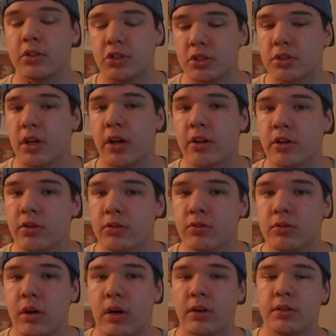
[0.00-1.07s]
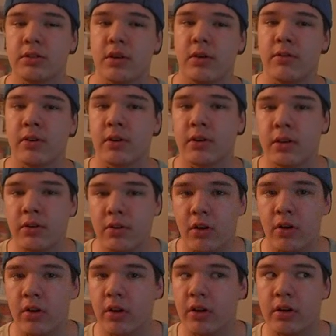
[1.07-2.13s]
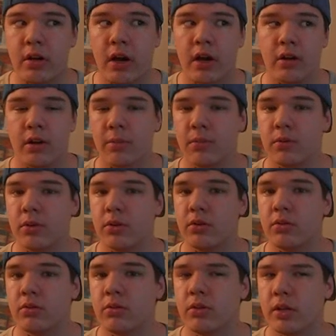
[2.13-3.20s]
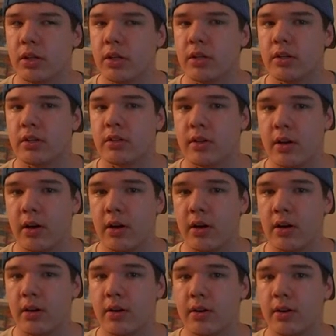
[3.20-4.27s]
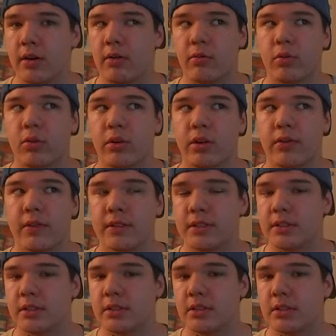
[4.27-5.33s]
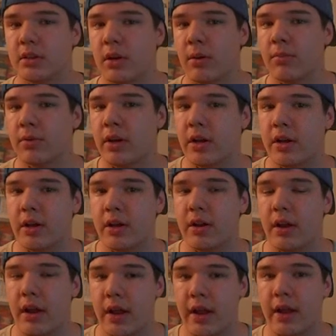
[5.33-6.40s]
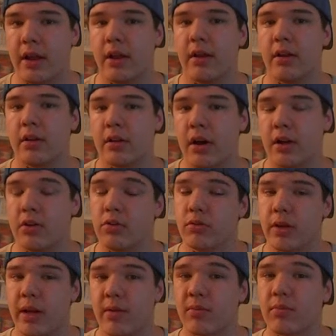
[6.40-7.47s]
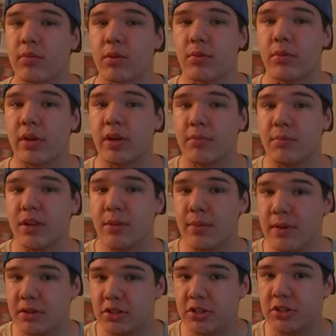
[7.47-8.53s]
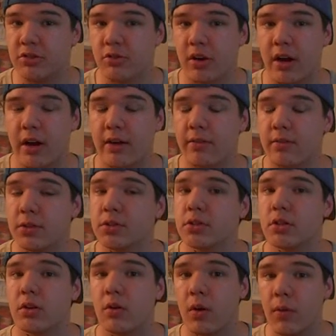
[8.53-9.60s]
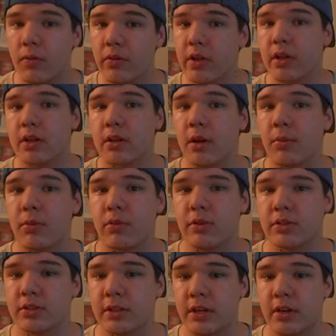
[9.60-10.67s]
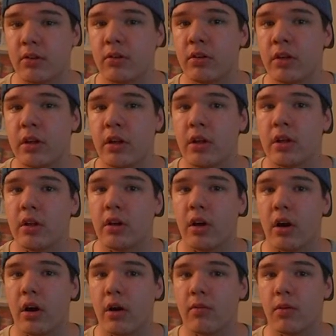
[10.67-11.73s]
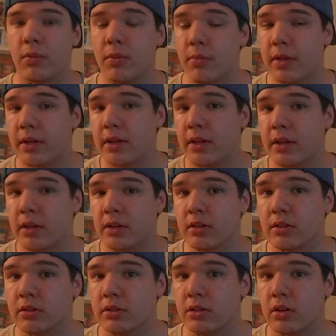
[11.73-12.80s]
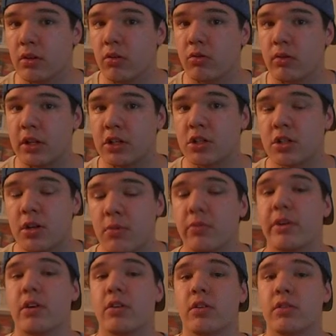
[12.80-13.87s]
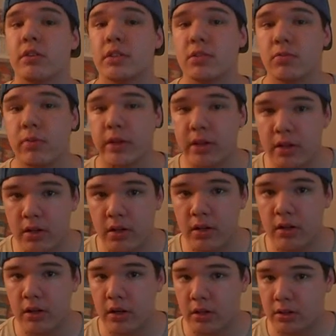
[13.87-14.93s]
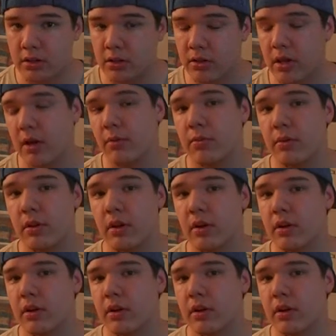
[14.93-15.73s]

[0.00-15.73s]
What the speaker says: Just got a new software downloaded, got a couple new recording devices updated, and got a new game to play, BeamNG Drive, so hopefully a couple of those out. We'll be making, so that should come later this week. So